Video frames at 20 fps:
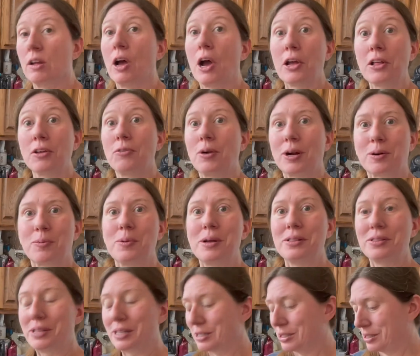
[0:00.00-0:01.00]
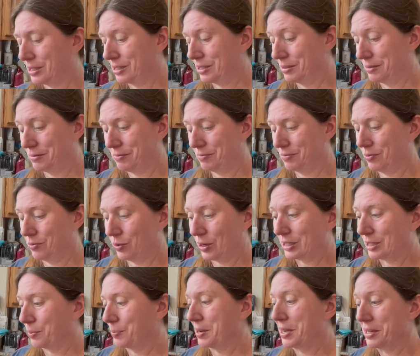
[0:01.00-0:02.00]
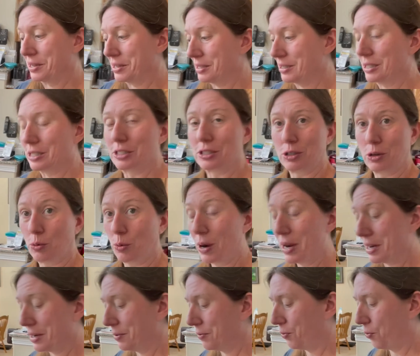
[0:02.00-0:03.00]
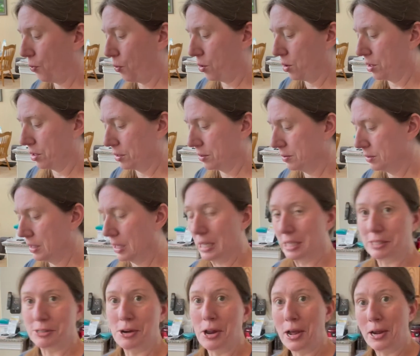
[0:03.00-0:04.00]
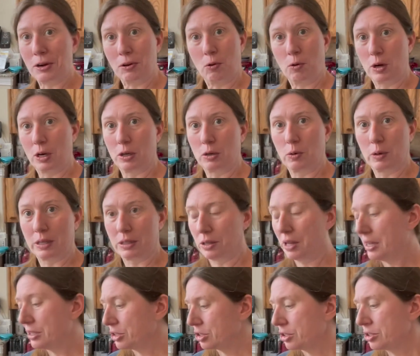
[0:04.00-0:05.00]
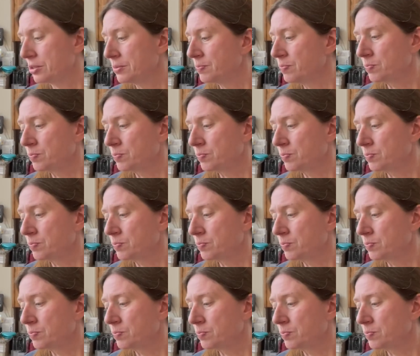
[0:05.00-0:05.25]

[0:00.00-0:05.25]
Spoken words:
Highly recommend this recipe. This is great for a snack or a quick lunch.